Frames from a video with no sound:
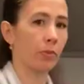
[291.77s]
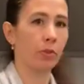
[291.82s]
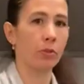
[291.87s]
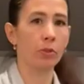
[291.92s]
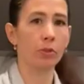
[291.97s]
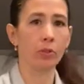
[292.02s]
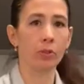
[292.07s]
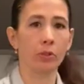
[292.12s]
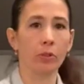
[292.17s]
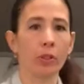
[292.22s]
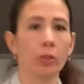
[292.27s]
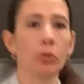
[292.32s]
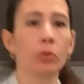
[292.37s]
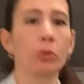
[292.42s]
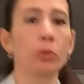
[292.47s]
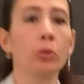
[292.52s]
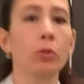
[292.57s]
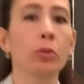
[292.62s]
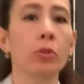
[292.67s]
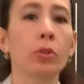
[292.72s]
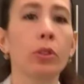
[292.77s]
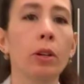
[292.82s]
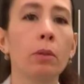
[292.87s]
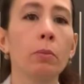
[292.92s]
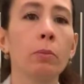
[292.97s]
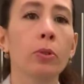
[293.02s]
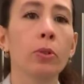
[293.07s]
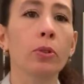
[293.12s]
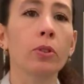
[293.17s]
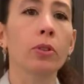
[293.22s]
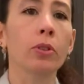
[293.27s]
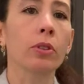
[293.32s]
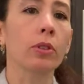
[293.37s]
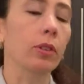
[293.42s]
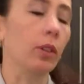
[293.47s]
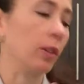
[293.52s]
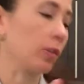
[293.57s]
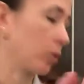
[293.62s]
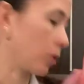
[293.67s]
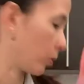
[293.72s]
you don't need to use that much,
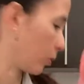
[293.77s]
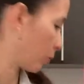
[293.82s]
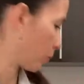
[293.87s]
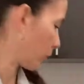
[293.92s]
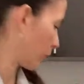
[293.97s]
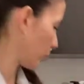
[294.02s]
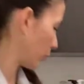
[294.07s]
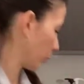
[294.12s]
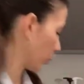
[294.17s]
that's all what you